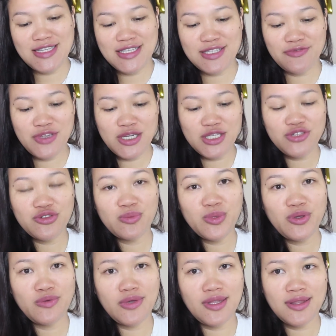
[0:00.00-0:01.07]
I just finished
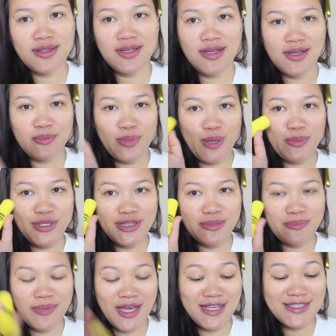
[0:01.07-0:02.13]
reviewing the bubble
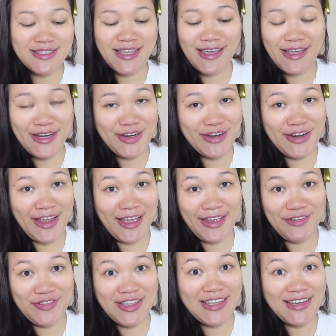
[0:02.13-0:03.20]
lip mask and
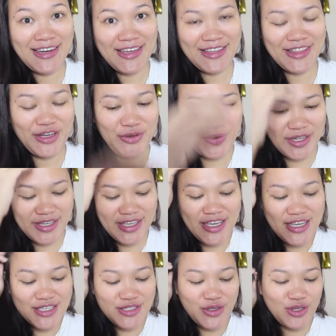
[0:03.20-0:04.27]
I really like that one.
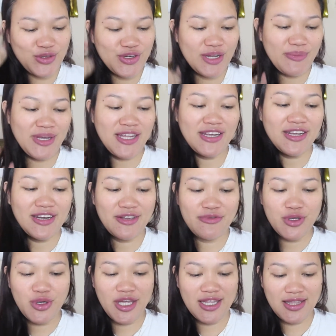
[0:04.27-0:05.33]
So ito naman na
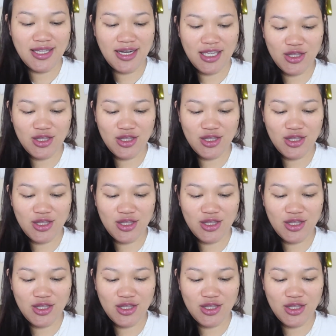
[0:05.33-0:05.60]
re-review natin.